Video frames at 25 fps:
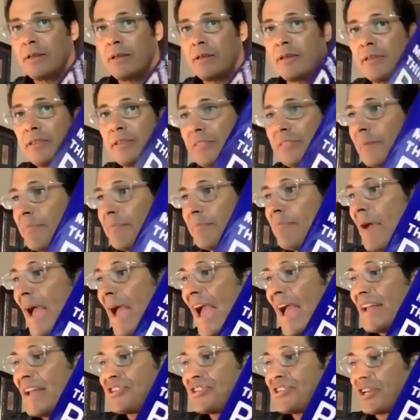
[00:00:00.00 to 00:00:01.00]
The
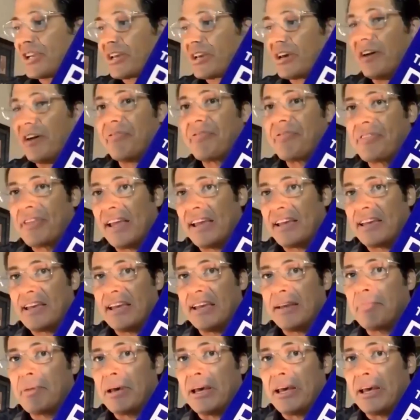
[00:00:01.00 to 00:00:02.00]
magic of
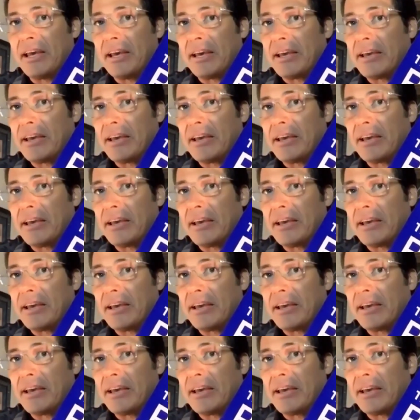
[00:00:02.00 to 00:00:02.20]
thinking big.